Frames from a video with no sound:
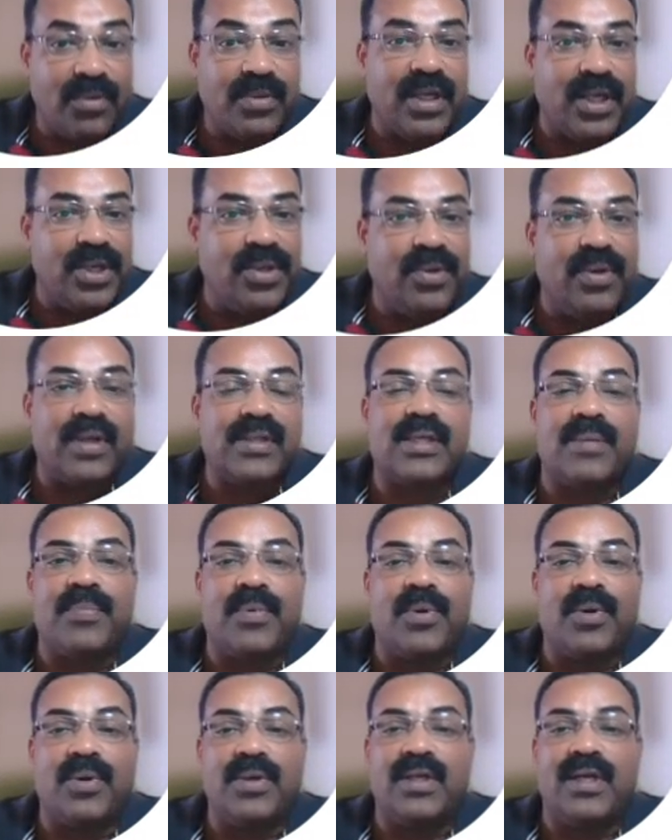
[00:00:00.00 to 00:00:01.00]
your
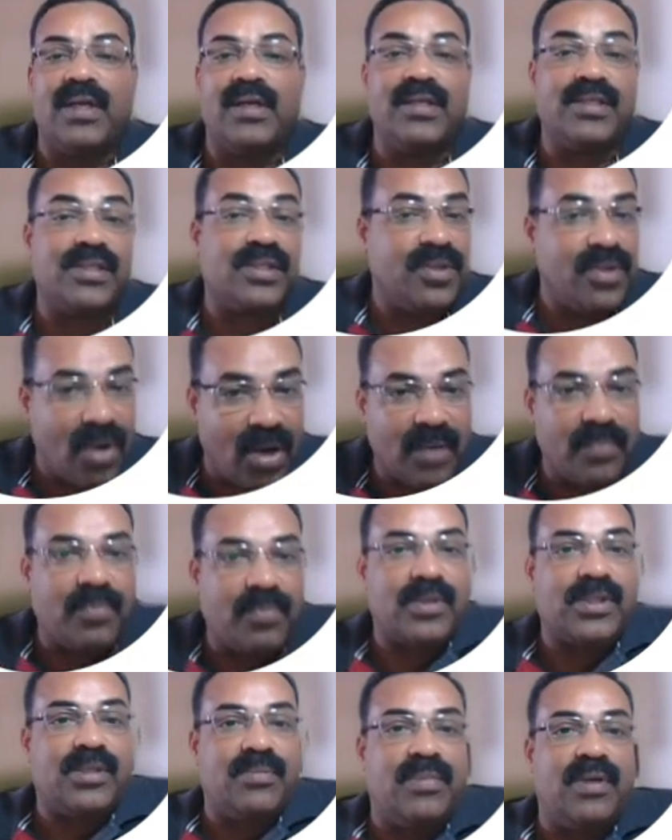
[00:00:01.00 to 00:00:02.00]
support, it is not
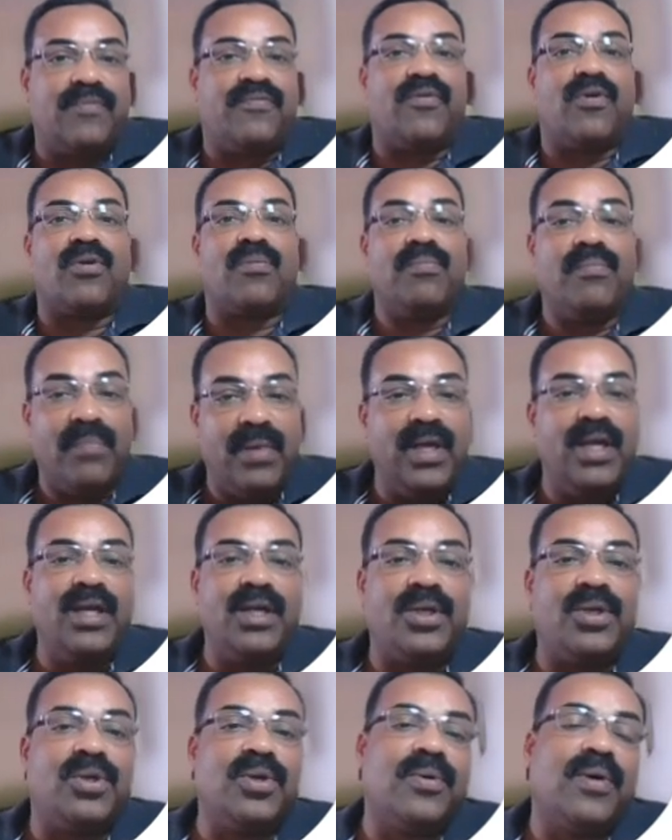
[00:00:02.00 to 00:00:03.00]
possible for me
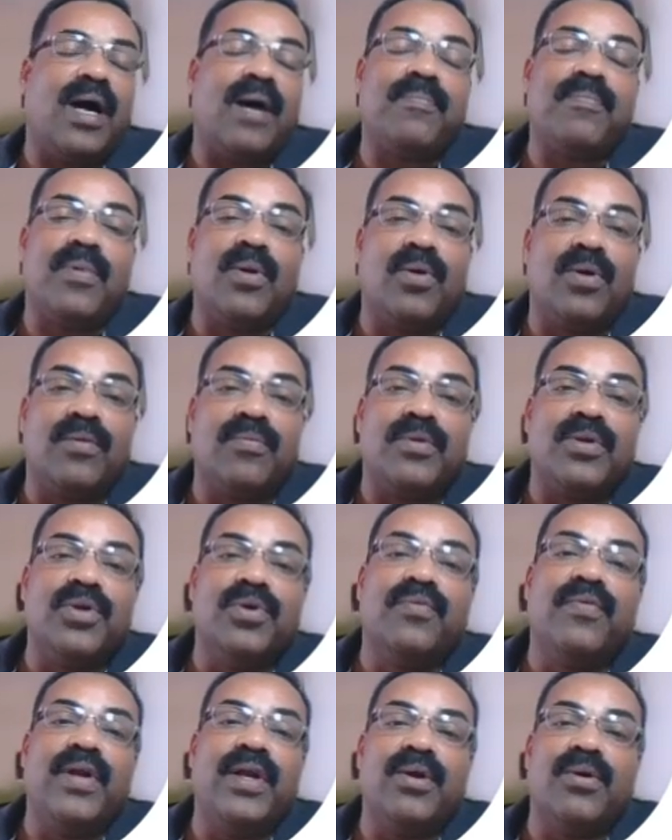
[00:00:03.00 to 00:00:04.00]
to upload new
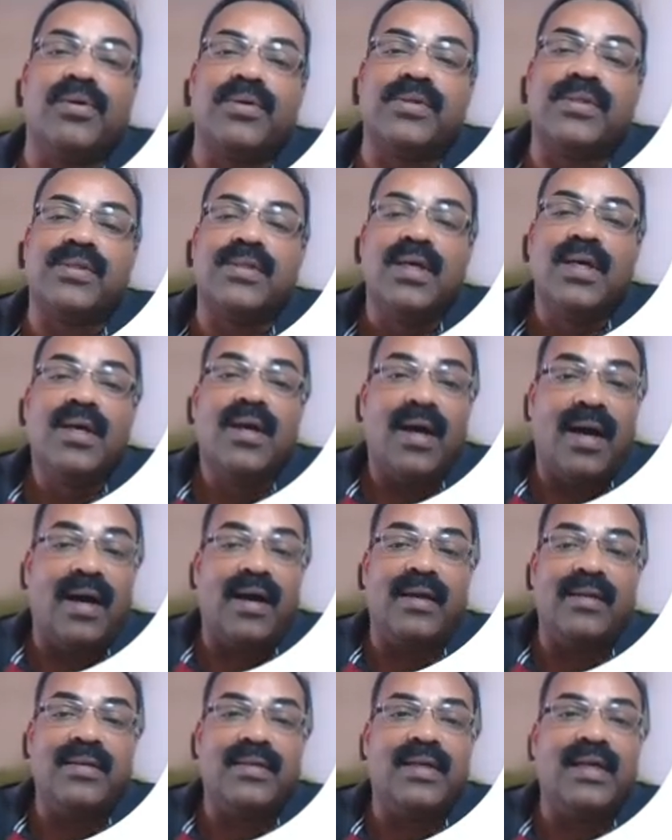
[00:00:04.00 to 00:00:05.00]
videos,
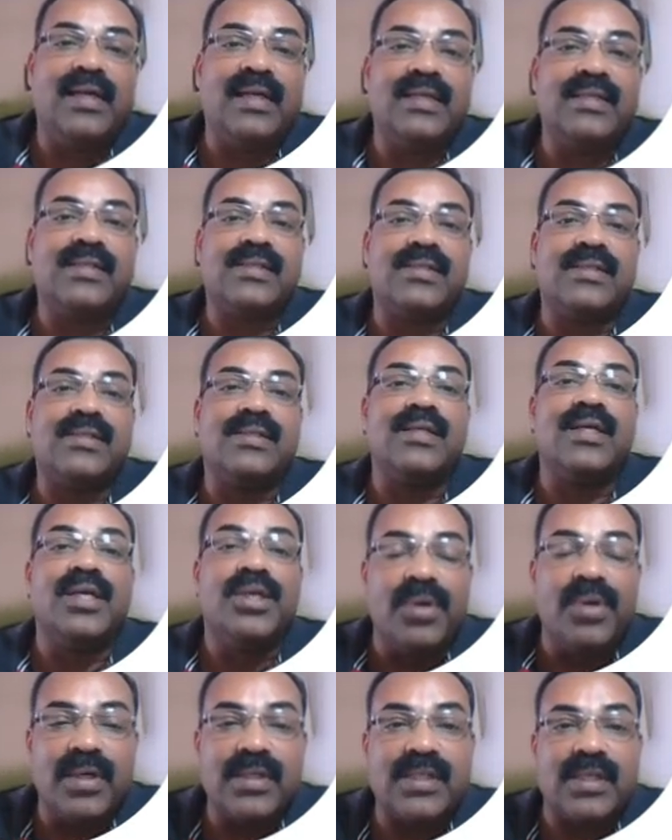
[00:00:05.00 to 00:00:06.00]
and it is
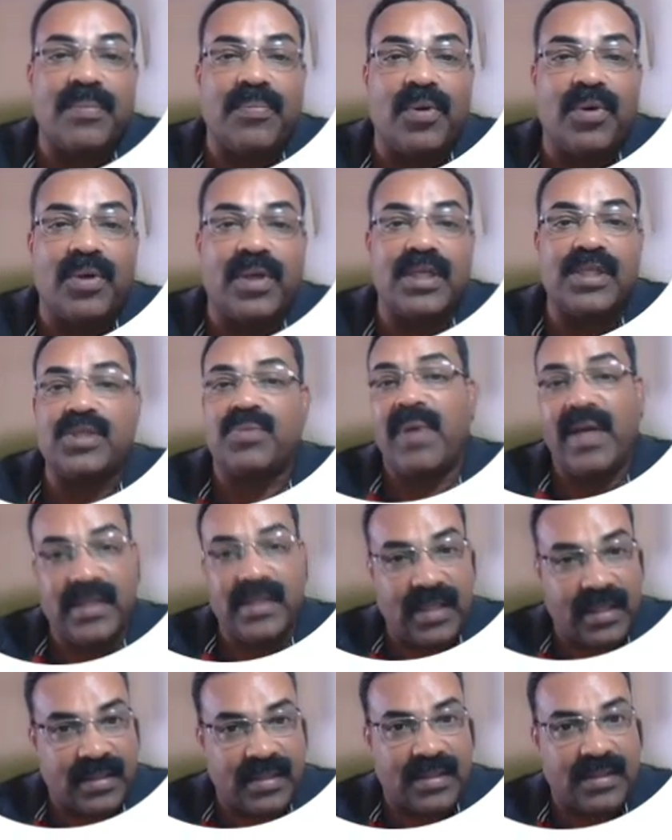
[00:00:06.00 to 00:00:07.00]
your support is my
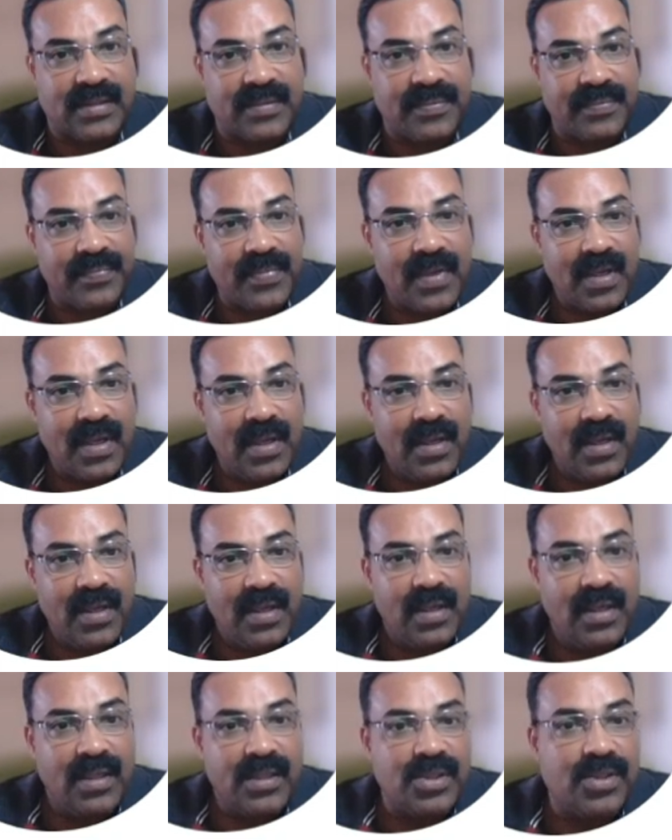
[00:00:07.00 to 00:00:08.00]
success.
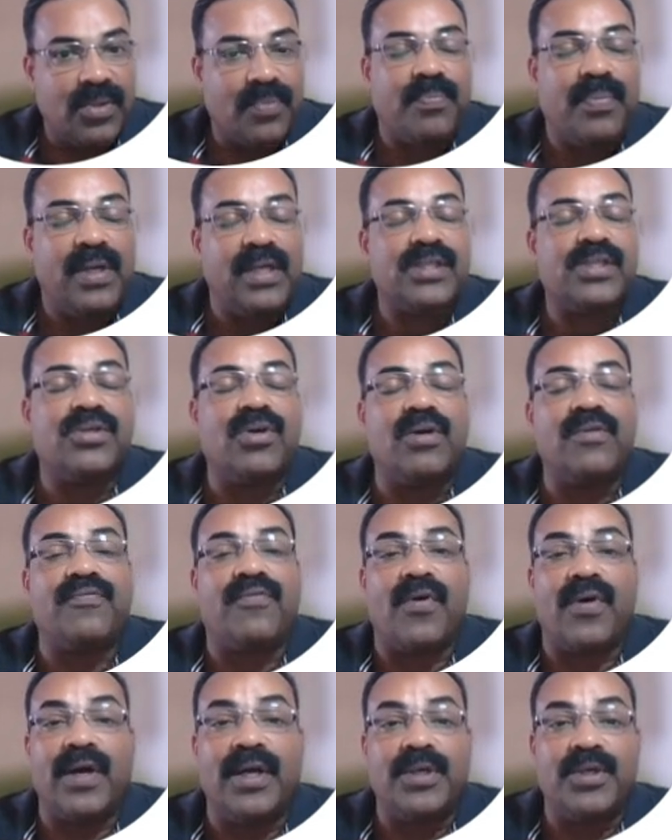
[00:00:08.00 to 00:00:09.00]
So please don't
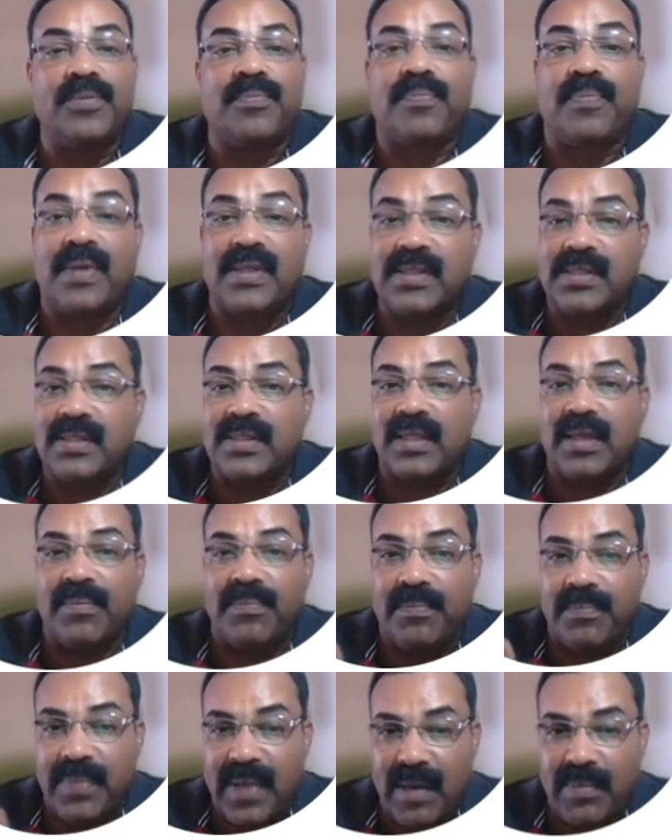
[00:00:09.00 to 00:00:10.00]
forget to press the
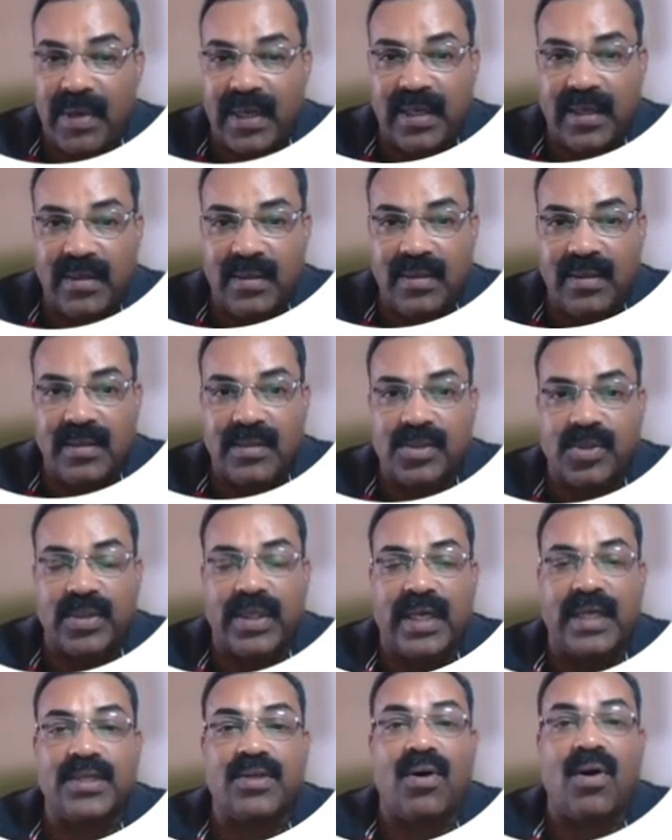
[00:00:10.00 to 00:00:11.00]
bell button so
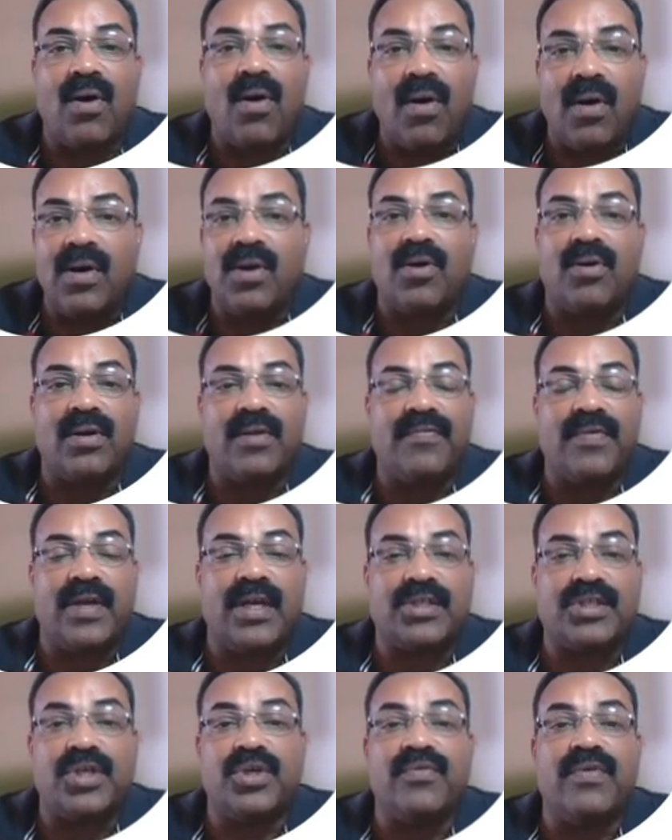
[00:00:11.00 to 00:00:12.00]
that all
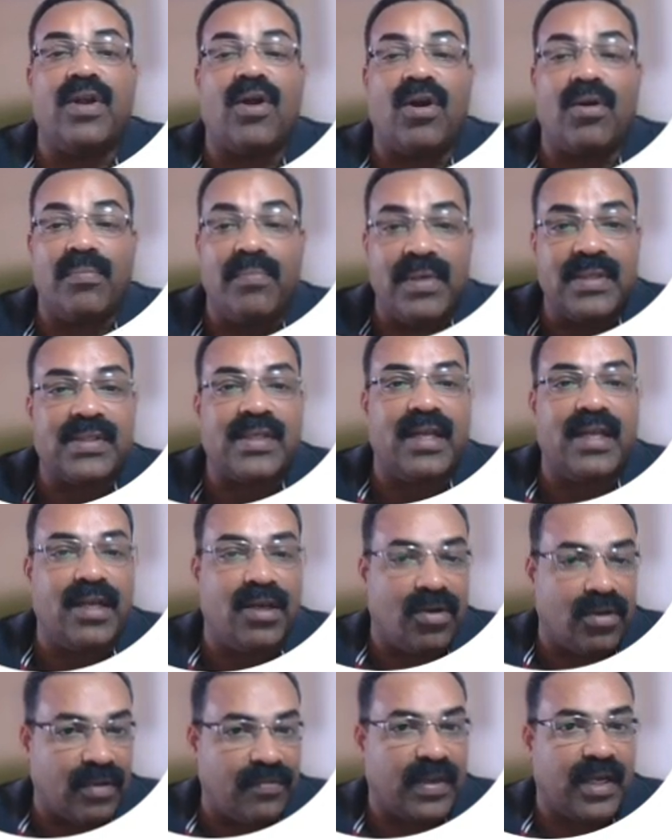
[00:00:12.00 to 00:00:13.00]
notification, you will not miss any
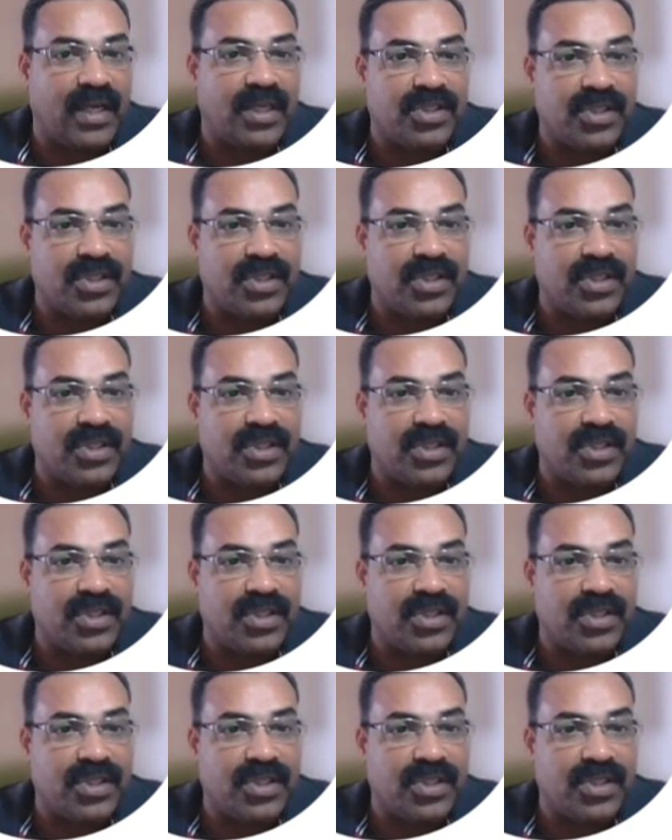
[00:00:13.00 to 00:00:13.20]
notification.